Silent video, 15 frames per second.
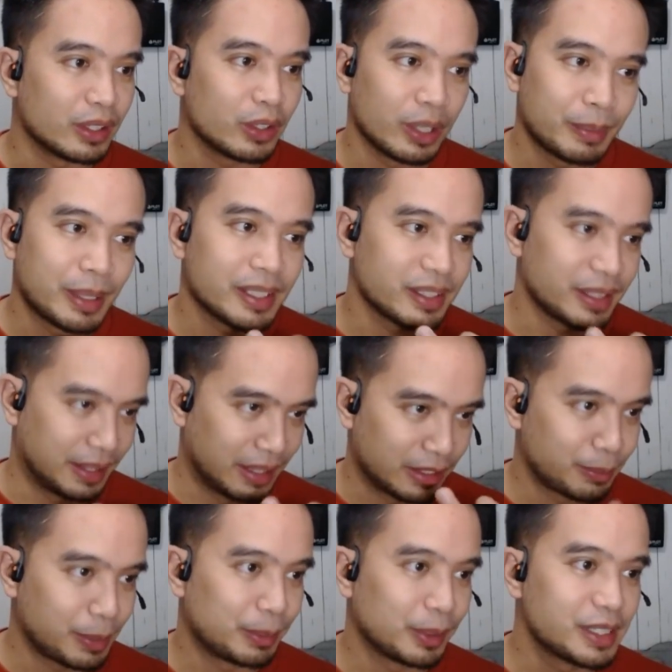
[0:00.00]
Yung iba, a
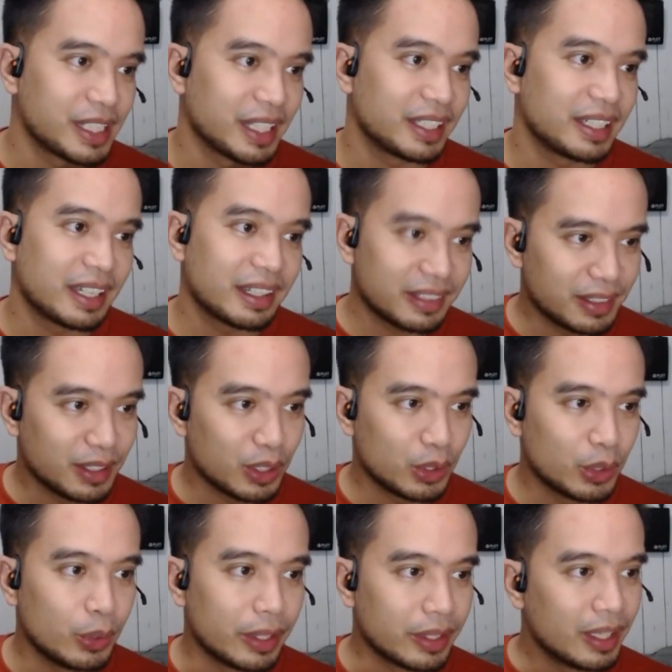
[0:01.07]
lot of people are saying yes, you can
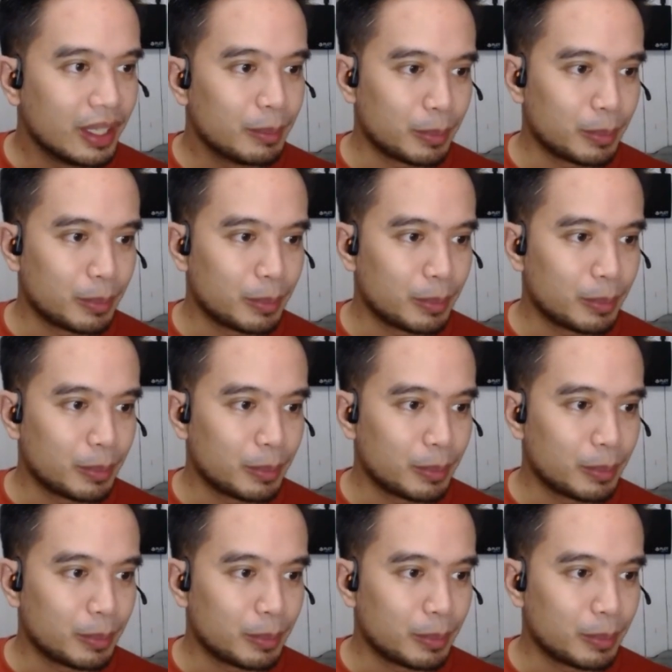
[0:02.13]
do it.